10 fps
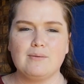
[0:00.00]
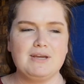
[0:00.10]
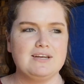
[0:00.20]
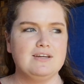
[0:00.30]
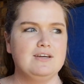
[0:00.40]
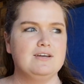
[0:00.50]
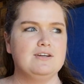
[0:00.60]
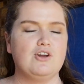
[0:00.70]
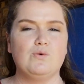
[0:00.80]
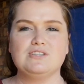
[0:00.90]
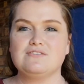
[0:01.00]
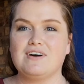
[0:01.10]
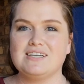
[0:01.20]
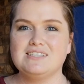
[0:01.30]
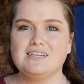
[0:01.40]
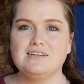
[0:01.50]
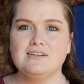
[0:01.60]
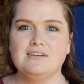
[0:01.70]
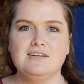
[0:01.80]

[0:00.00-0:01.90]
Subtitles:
I mean, no one's fighting.